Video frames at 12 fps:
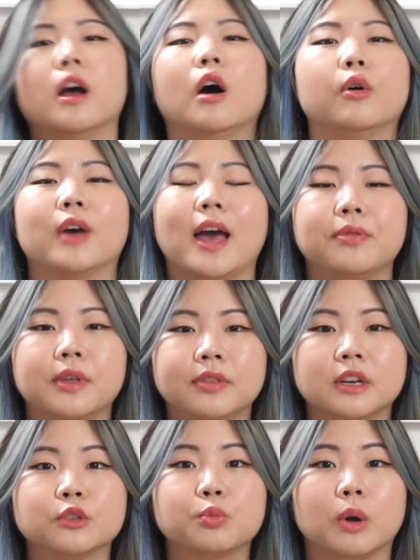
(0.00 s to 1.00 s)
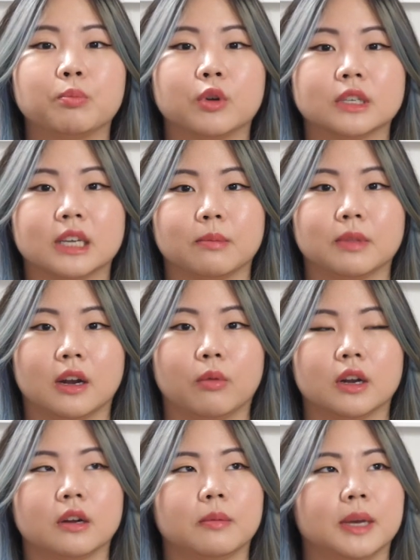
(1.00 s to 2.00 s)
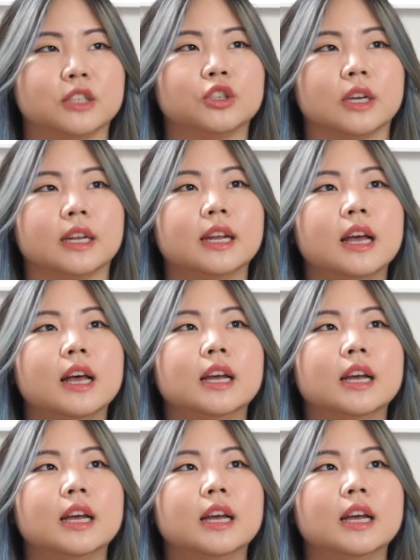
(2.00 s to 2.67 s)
Oh, and then there's one more tip that I wanted to mention.